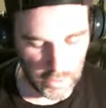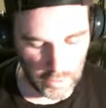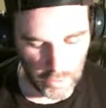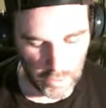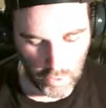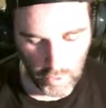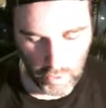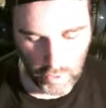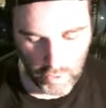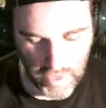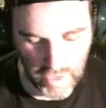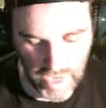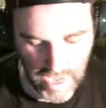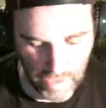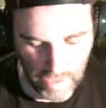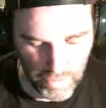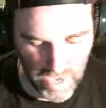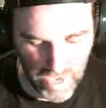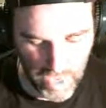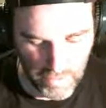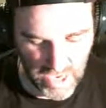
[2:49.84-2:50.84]
Oh yeah,
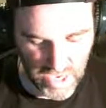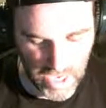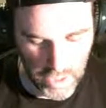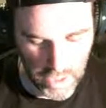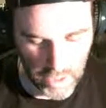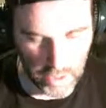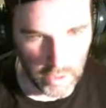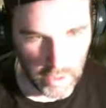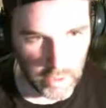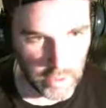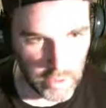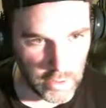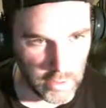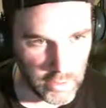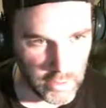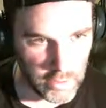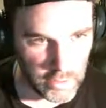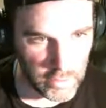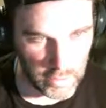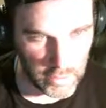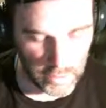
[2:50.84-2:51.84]
baby.
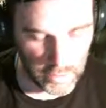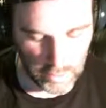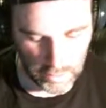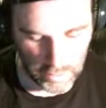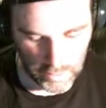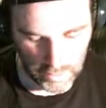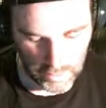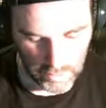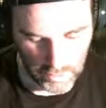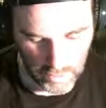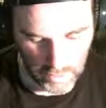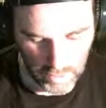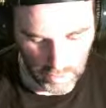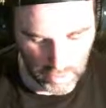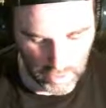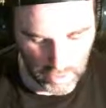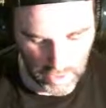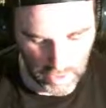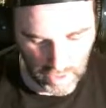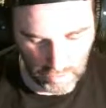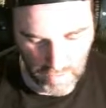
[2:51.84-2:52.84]

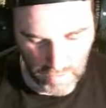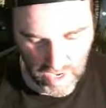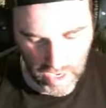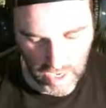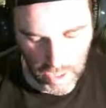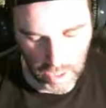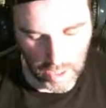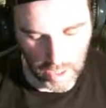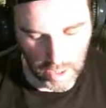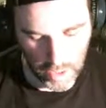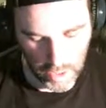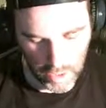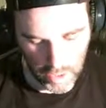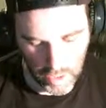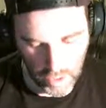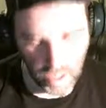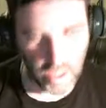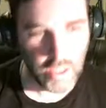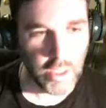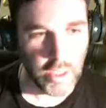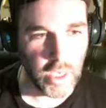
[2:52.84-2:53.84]
Click me.
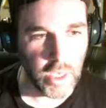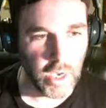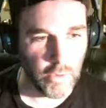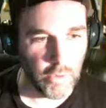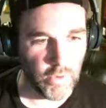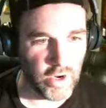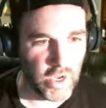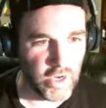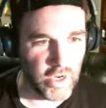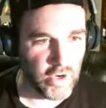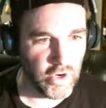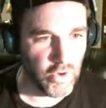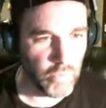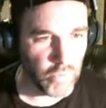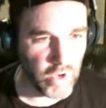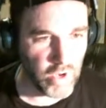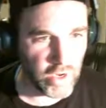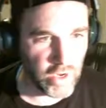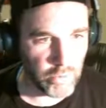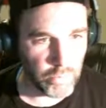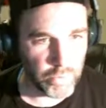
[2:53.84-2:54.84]
Yeah, what I don't
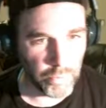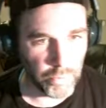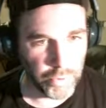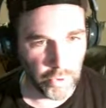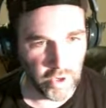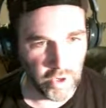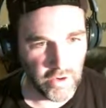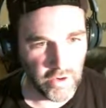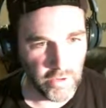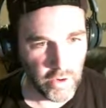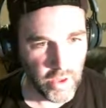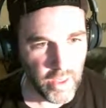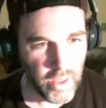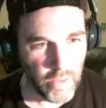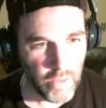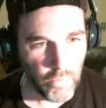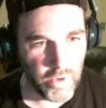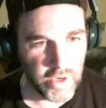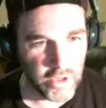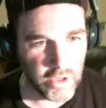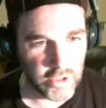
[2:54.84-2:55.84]
what I am gonna put her.
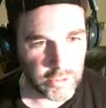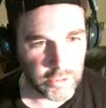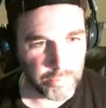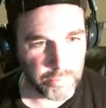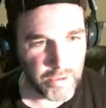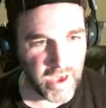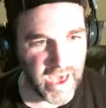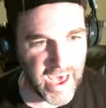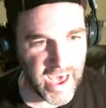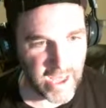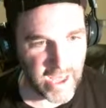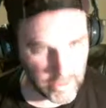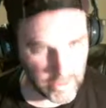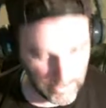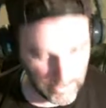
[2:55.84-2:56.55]
Windows path.